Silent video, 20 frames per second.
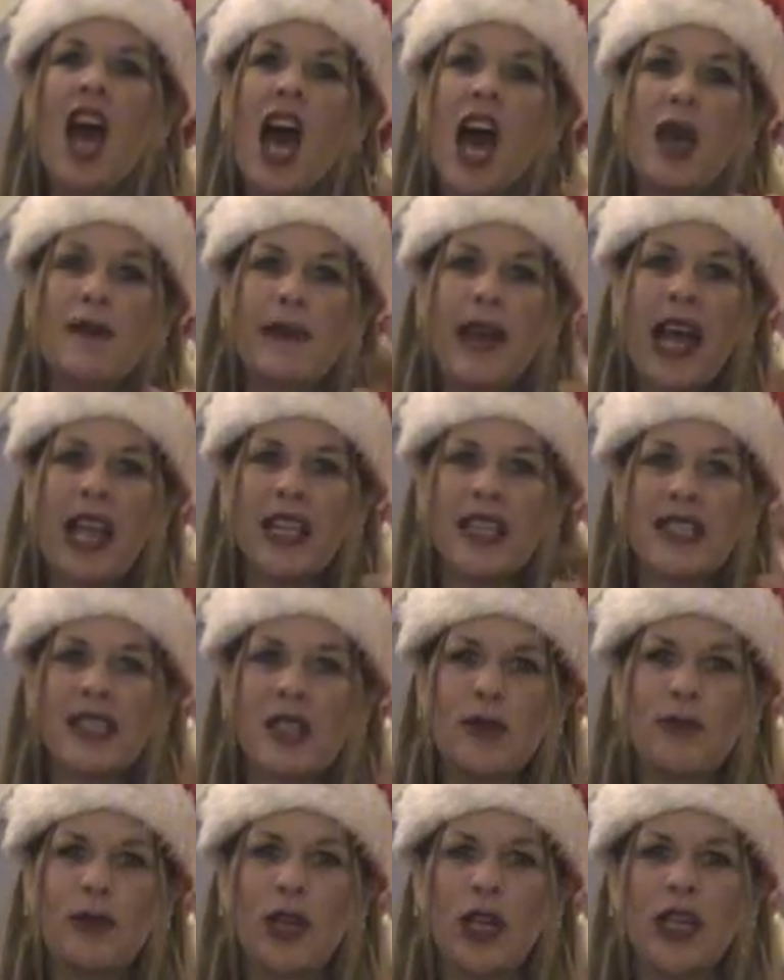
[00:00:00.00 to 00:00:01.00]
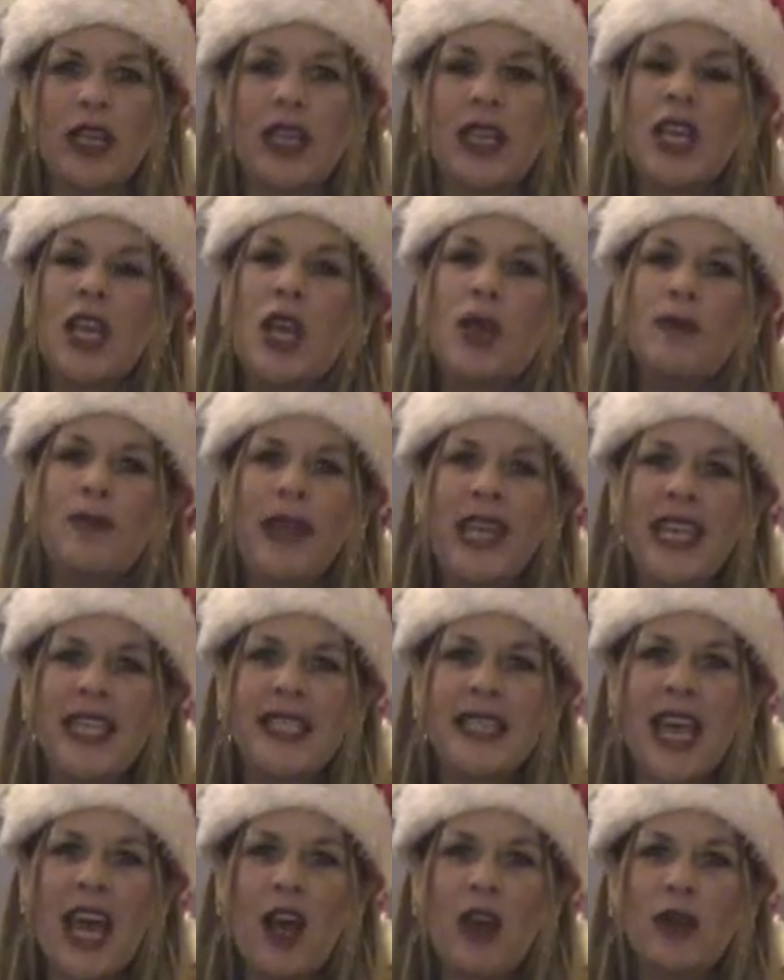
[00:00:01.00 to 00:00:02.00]
I'm Alison Myrden.
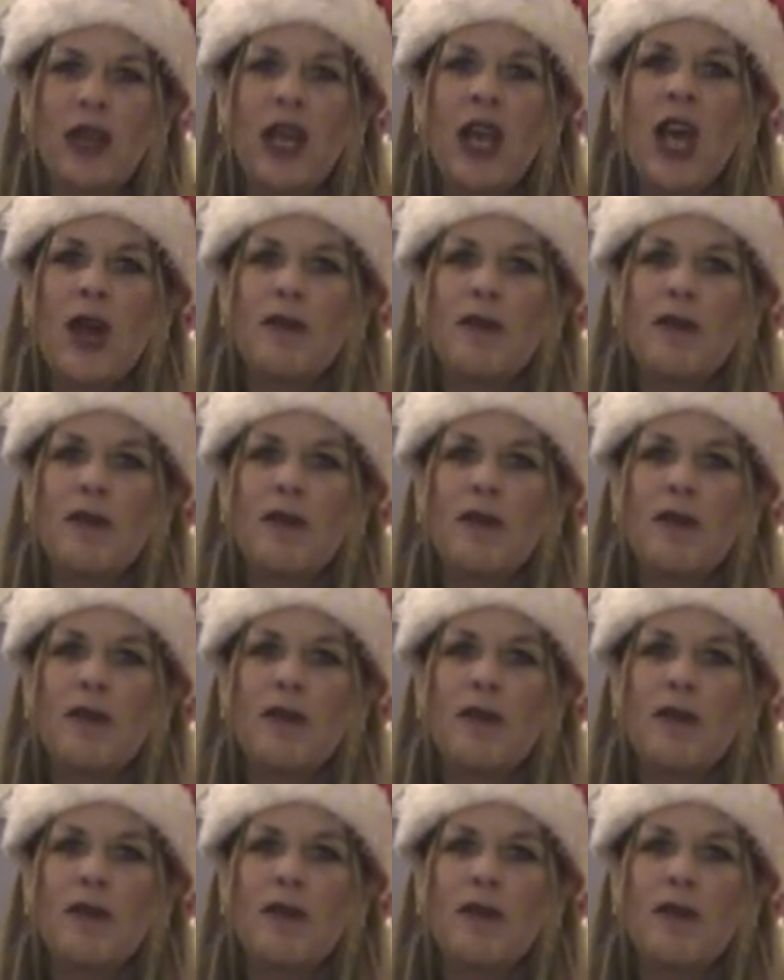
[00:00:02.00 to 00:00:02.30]
Peace out.